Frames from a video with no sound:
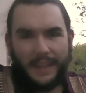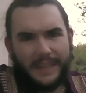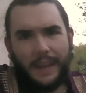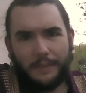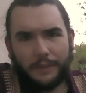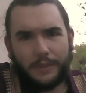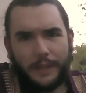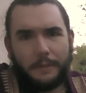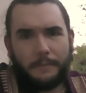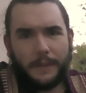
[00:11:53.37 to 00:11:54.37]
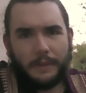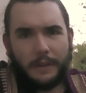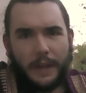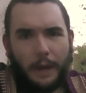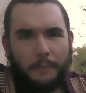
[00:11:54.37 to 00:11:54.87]
Yeah, they're trying to figure
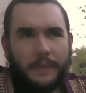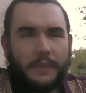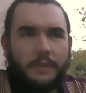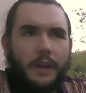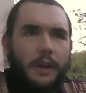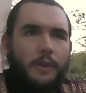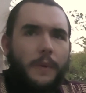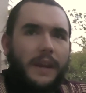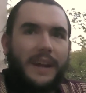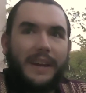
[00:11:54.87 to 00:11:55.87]
it out, but they're not quite